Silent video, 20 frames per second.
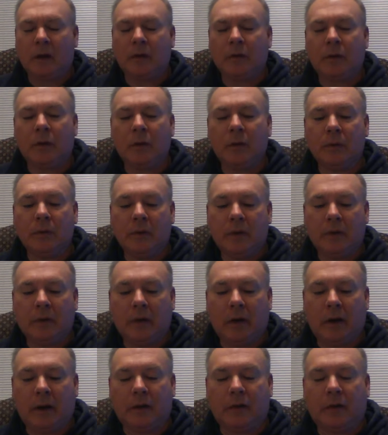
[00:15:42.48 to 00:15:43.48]
So
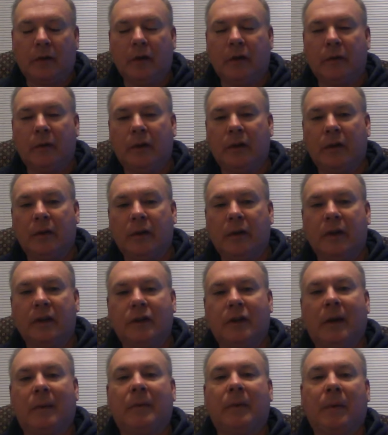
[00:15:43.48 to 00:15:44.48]
I guess, look, when you look at
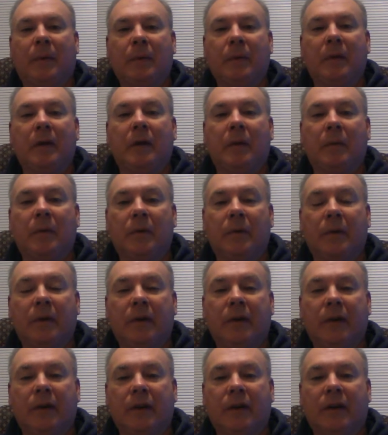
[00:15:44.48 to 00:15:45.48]
chapter 3, we're
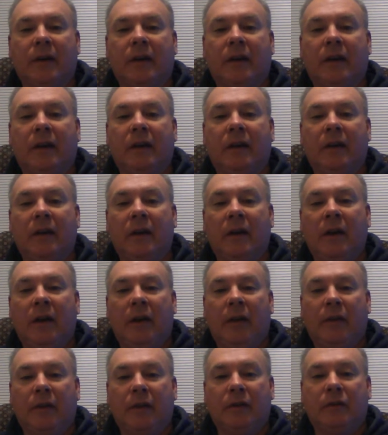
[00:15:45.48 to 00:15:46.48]
really looking at,
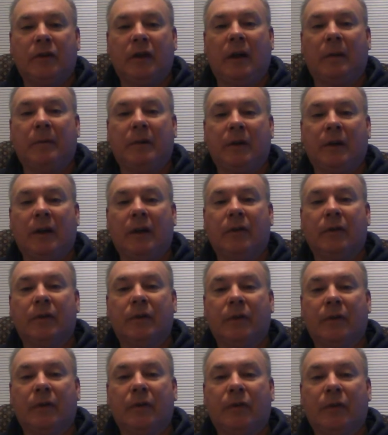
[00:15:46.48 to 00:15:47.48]
this chapter
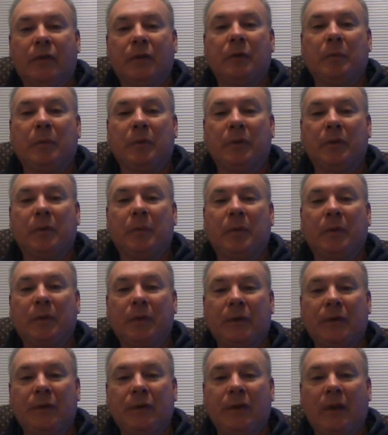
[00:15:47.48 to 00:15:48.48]
covers the first
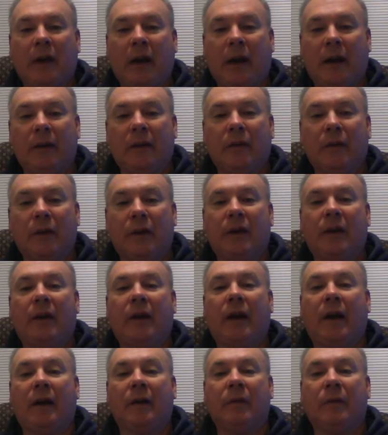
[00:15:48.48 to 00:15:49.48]
principles at looking
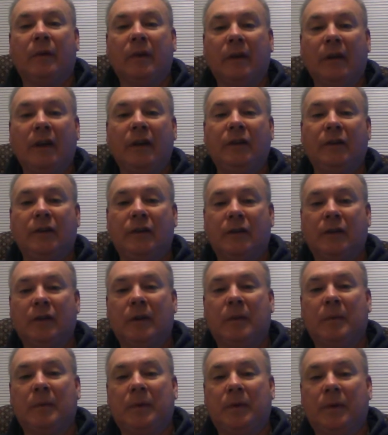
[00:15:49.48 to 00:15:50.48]
at
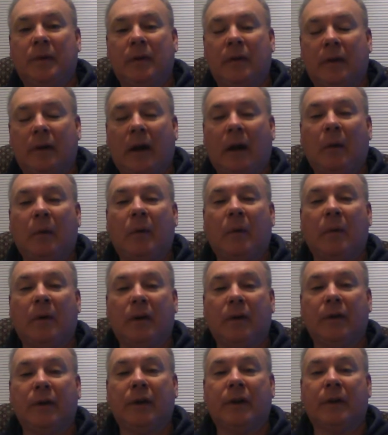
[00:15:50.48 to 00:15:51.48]
relationships and how we
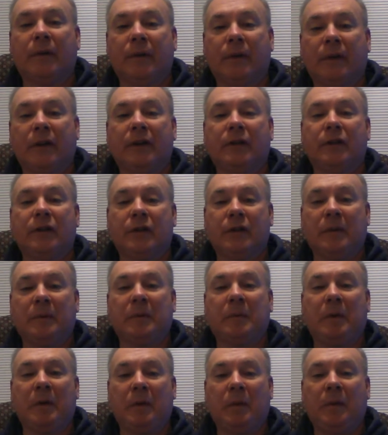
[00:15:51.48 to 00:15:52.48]
want to look at
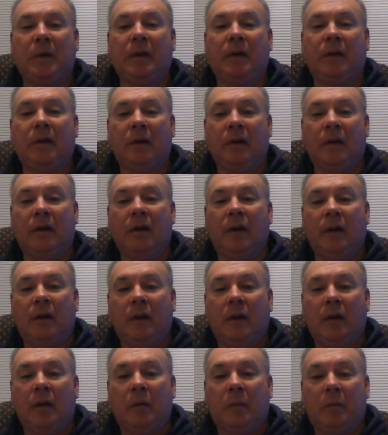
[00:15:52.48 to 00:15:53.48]
relationships between
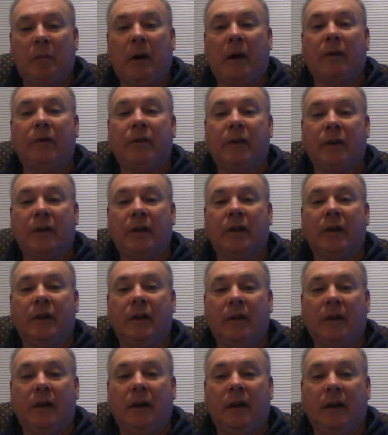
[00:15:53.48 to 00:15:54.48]

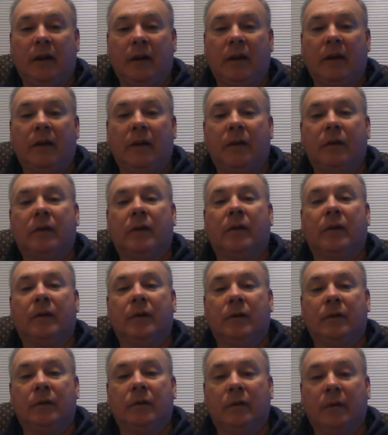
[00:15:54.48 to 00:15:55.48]
bivariate data,
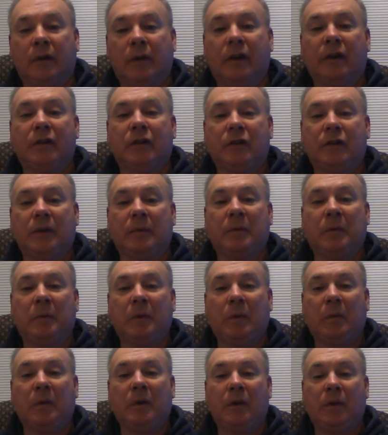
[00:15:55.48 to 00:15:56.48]
so relationships
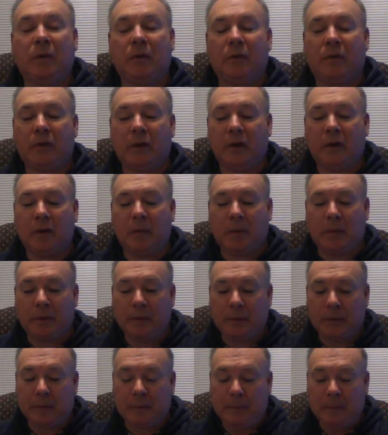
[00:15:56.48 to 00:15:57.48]
between two
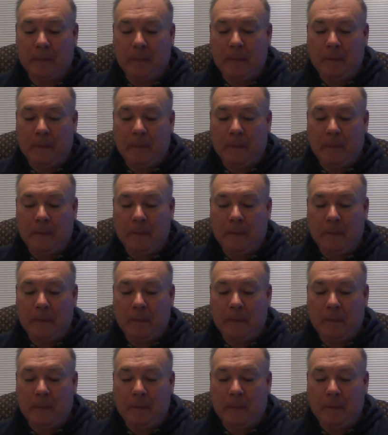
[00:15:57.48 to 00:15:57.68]
variables.